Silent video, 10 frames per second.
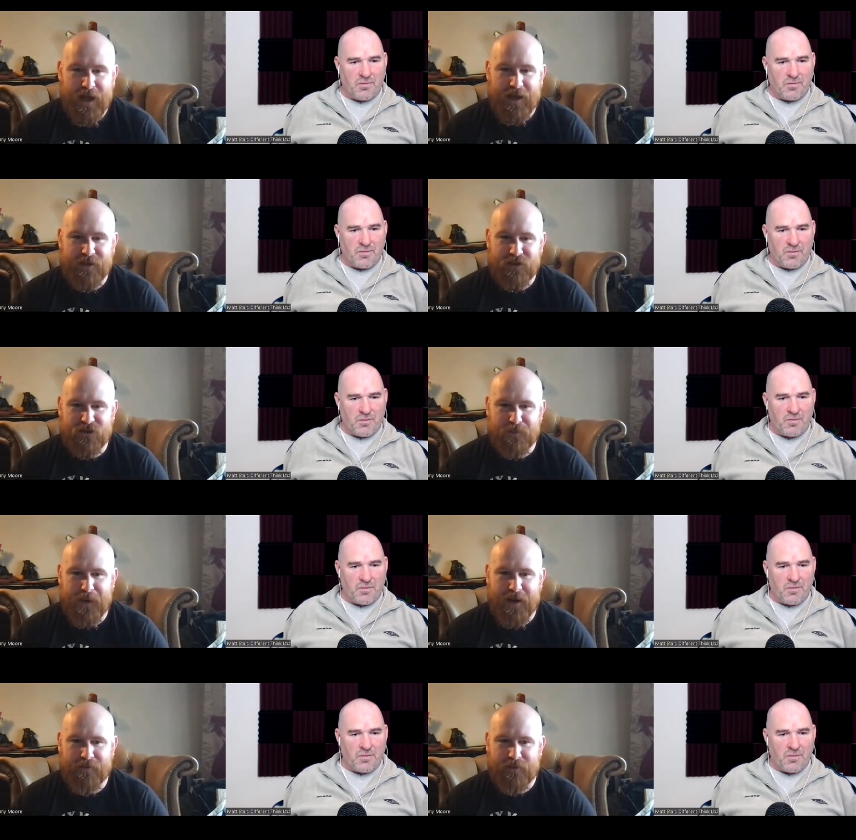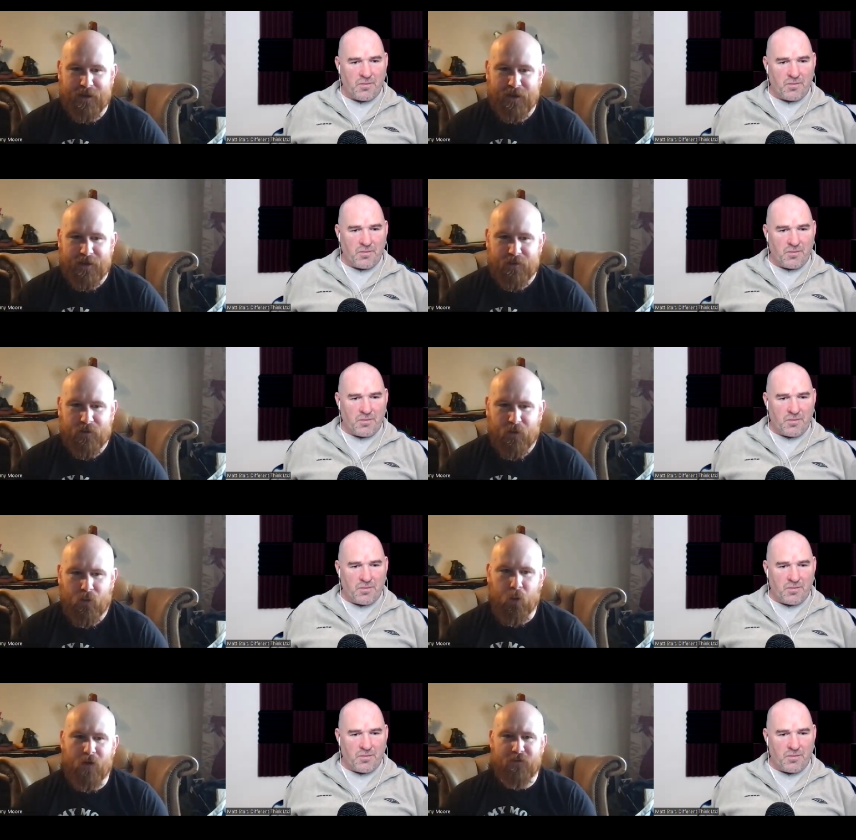Speaker 1: And it's just about
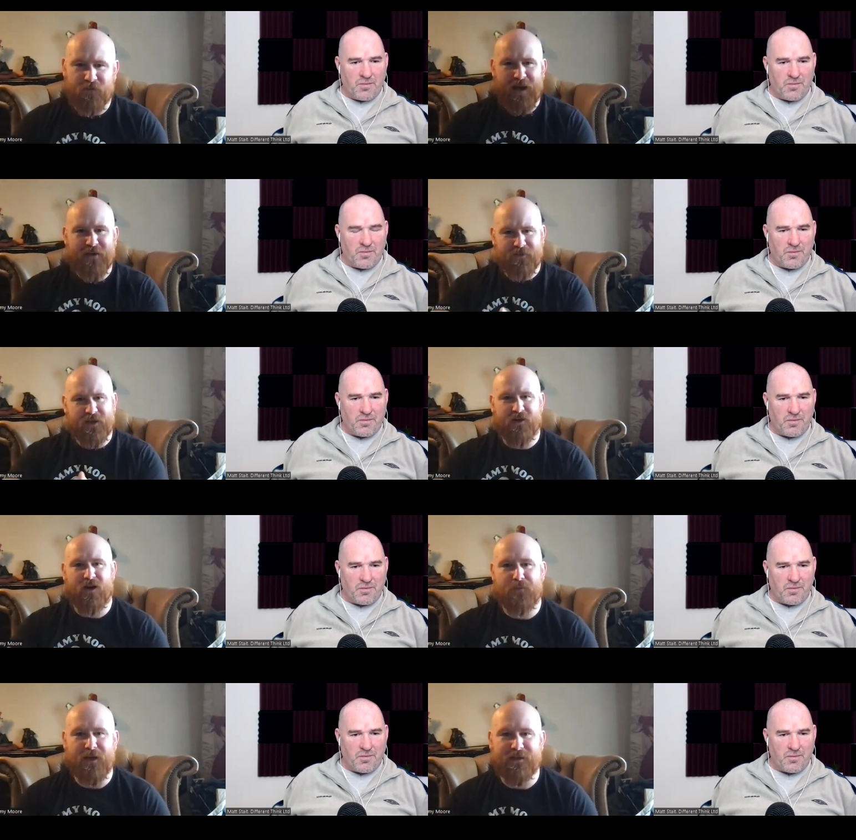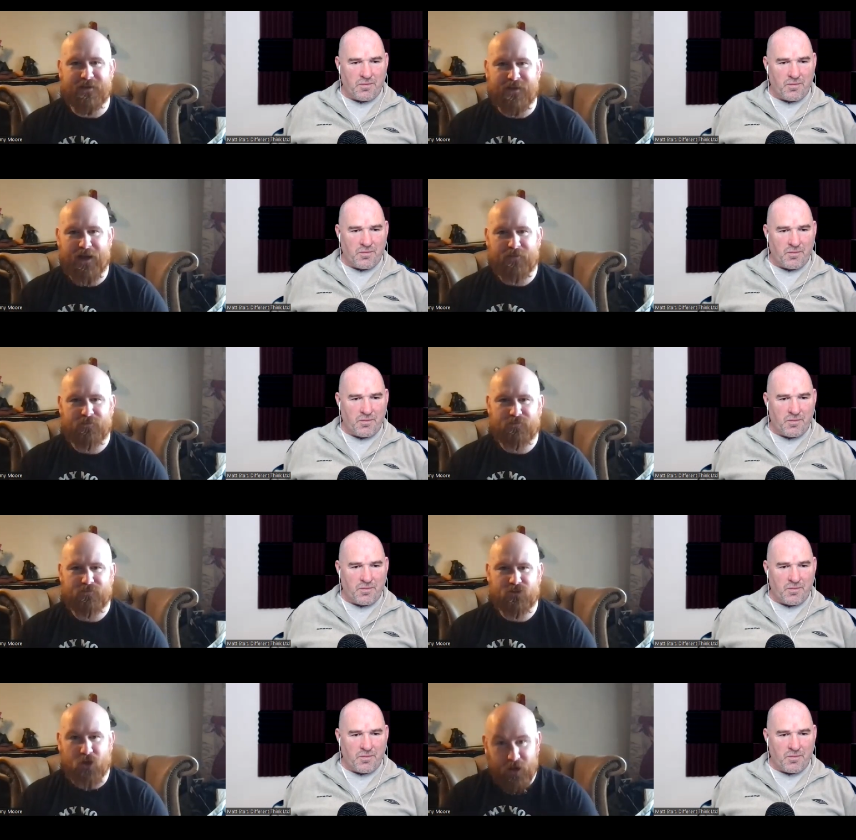what flavor can I bring to that?
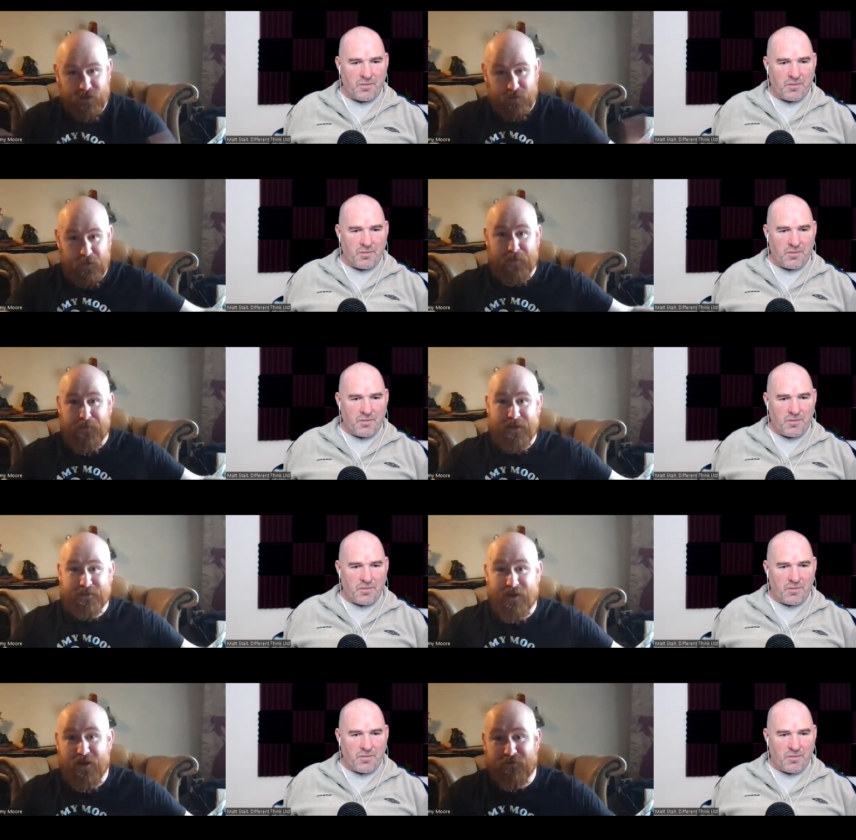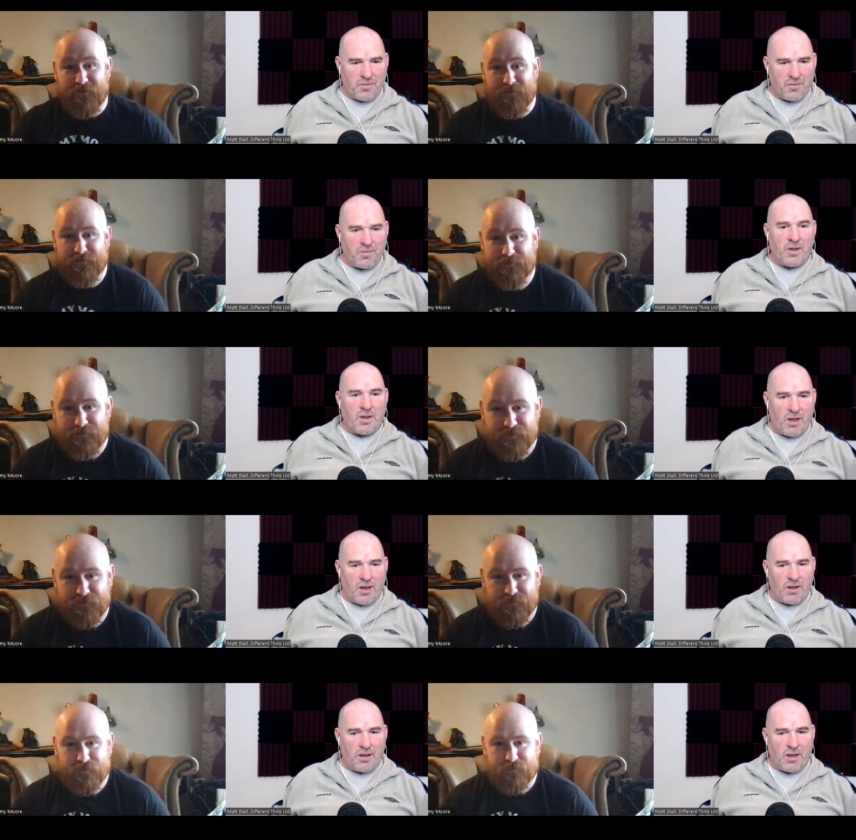Trying to bring it back to life.
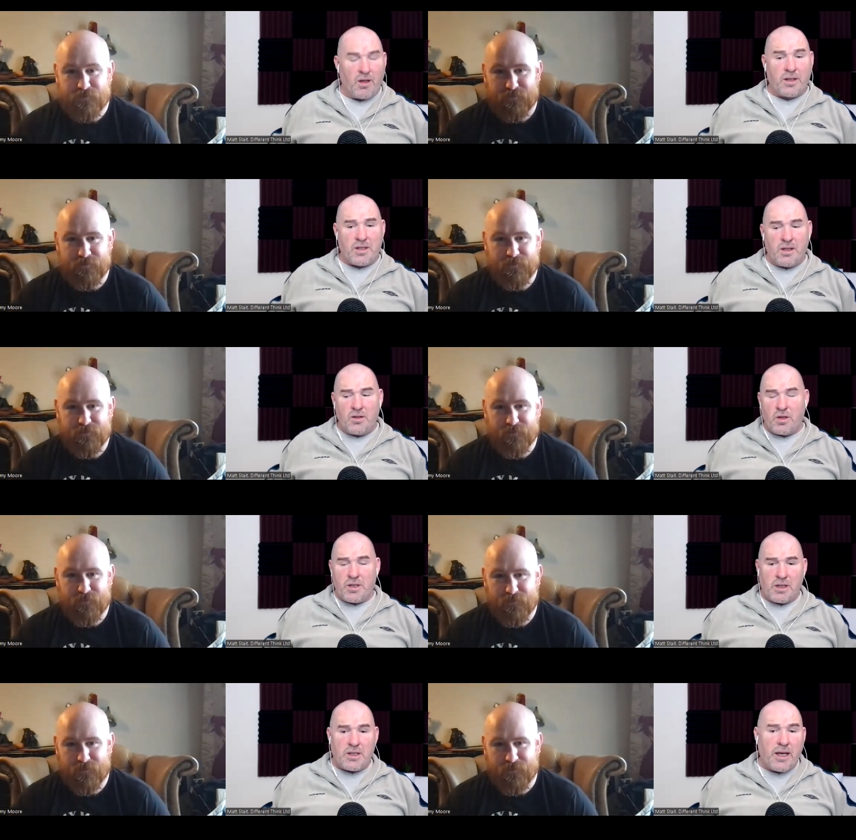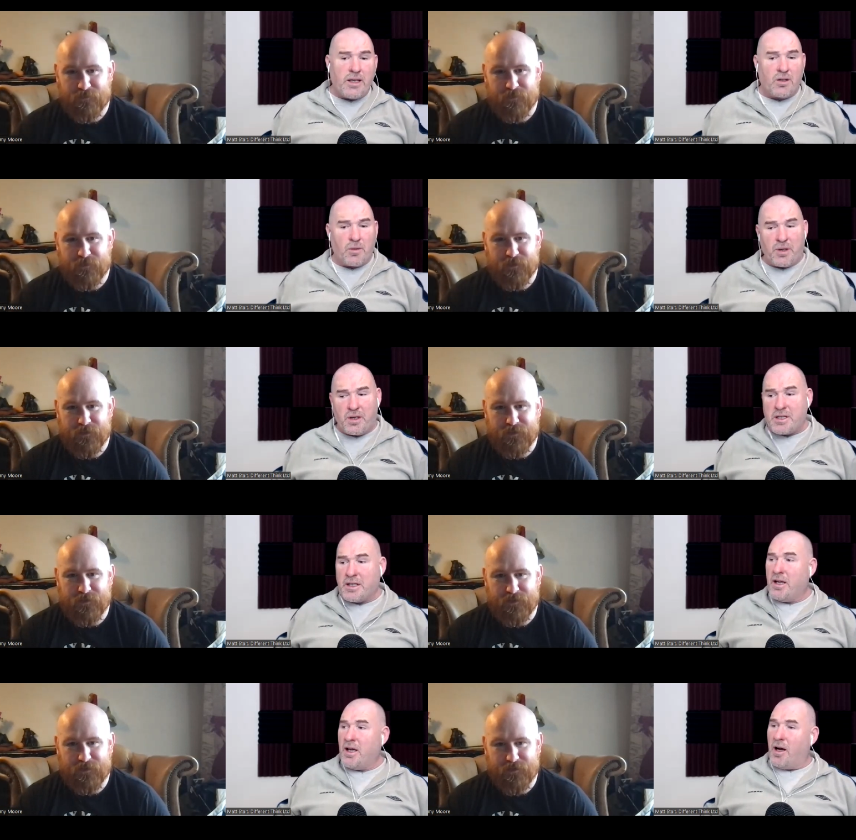
Speaker 2: Yeah, yeah. No, that's an interesting take on it
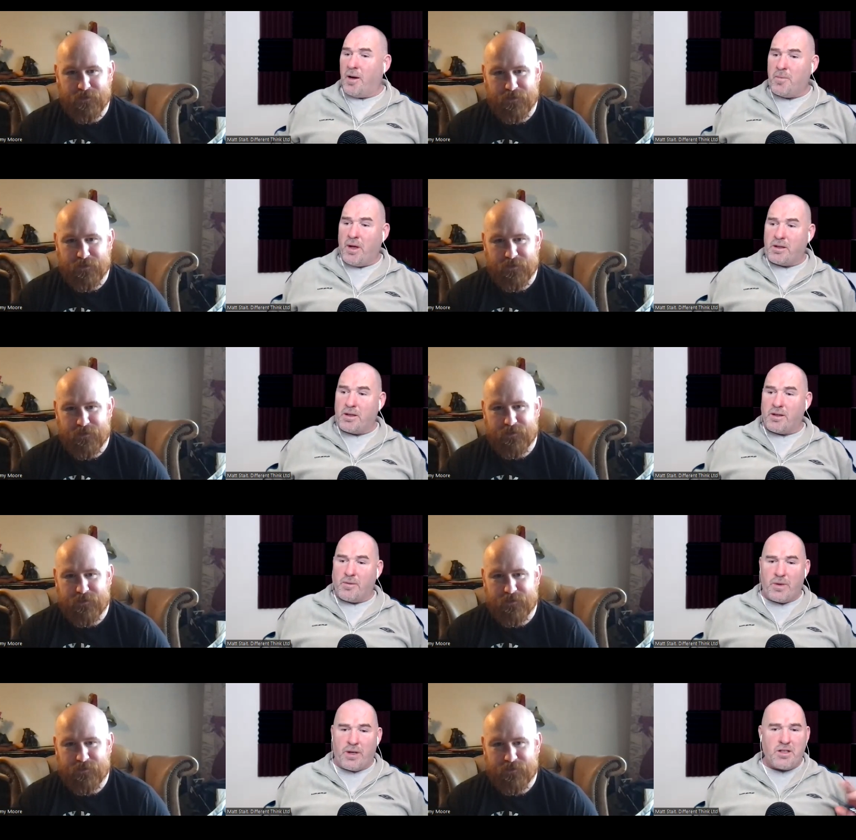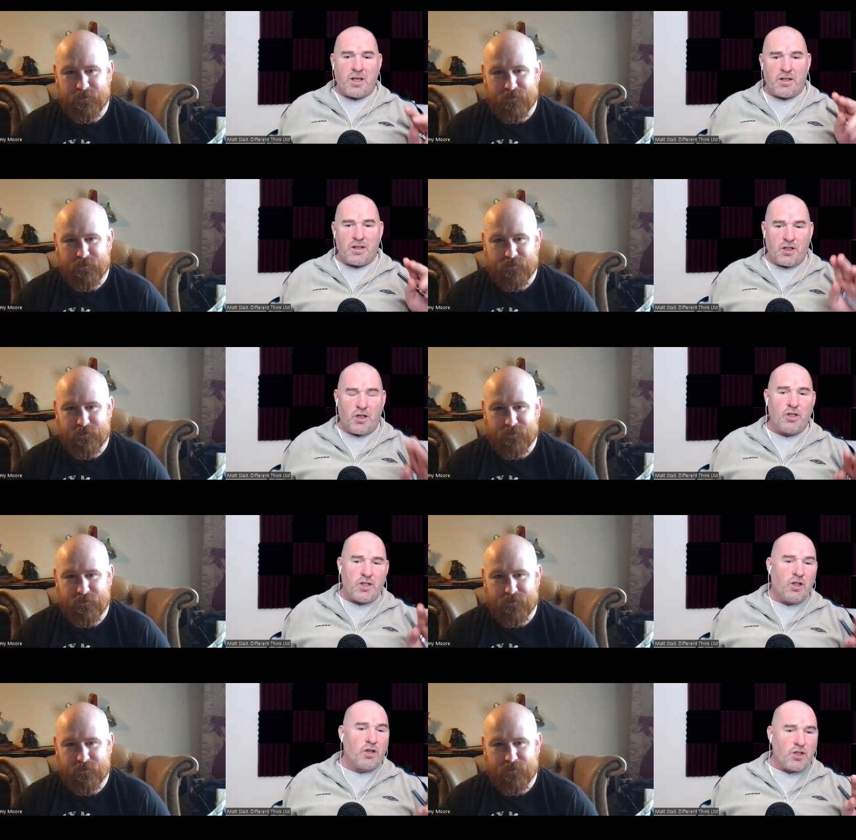because um, his
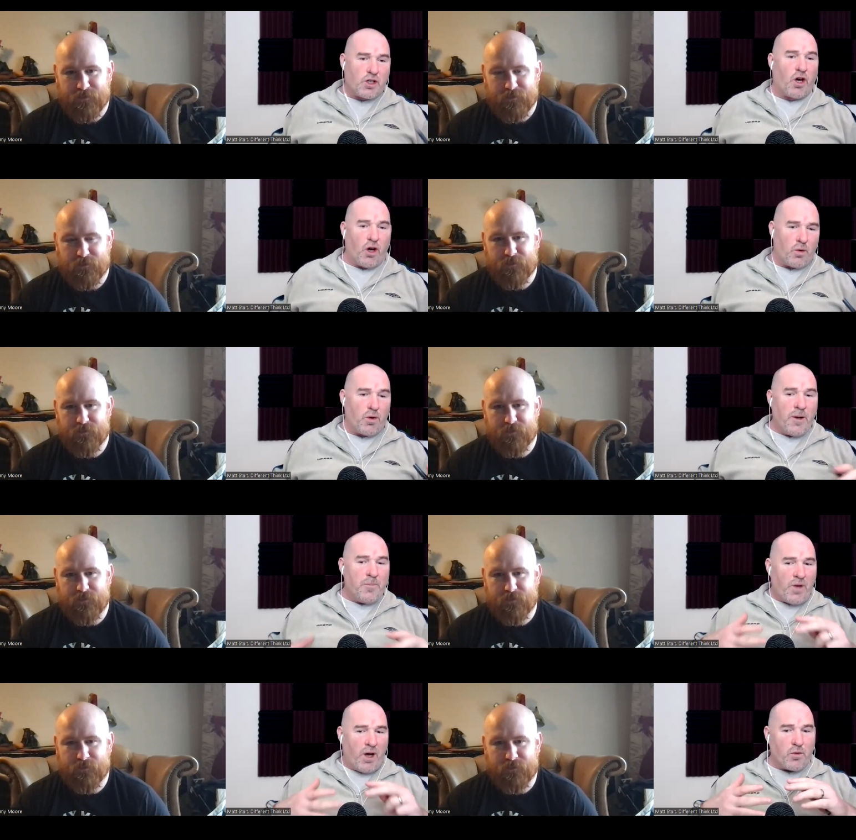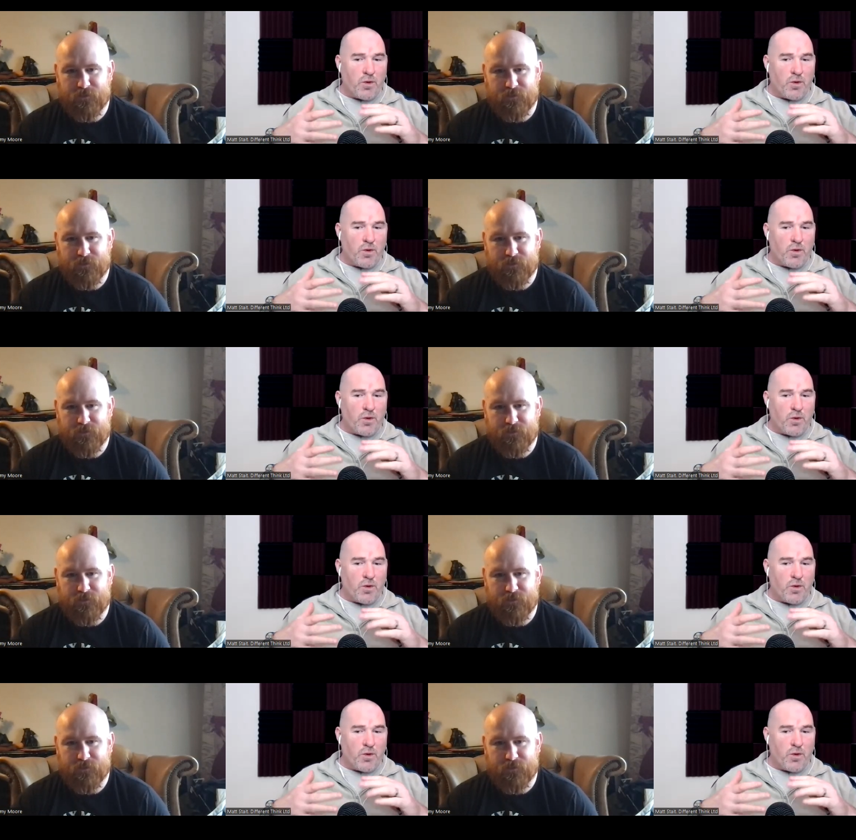years and years ago, I